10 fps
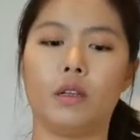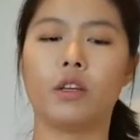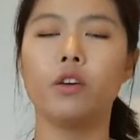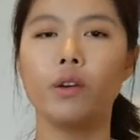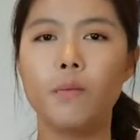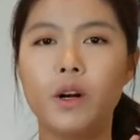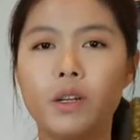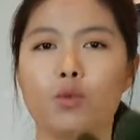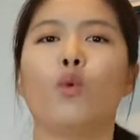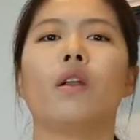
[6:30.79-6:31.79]
Cucumber
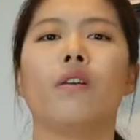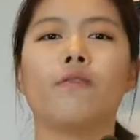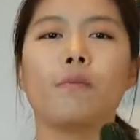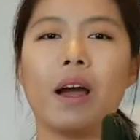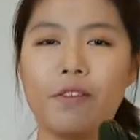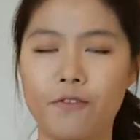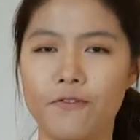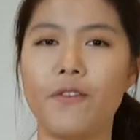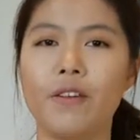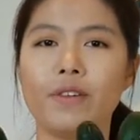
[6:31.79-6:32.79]
is one of my
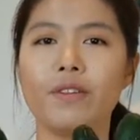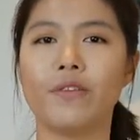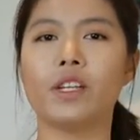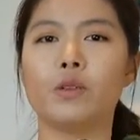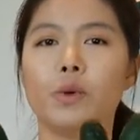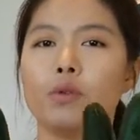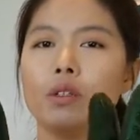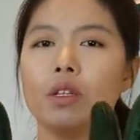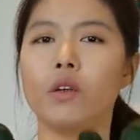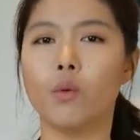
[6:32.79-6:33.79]
favorite
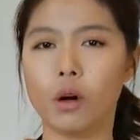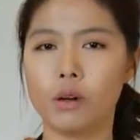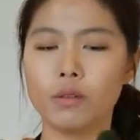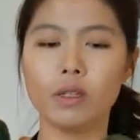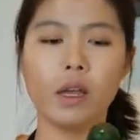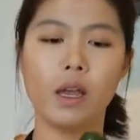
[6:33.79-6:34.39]
vegetables in the world.